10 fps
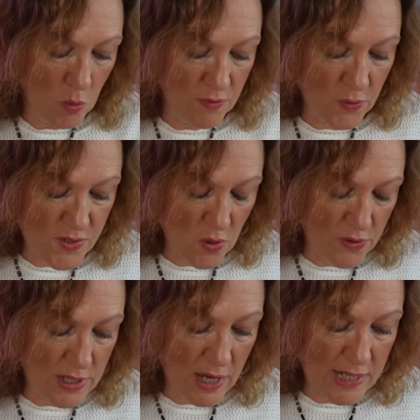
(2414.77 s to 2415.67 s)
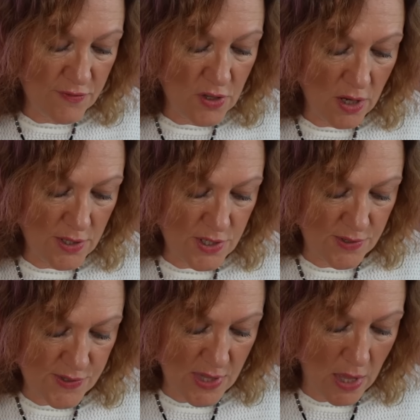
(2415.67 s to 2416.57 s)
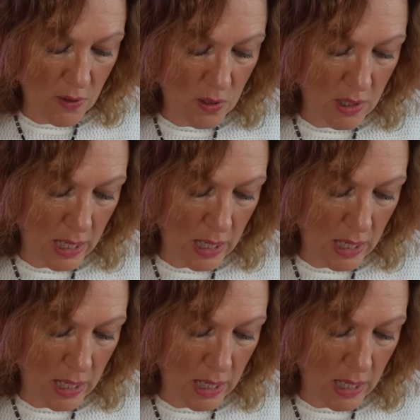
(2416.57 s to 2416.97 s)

We've also got the Nine of Gardens, though,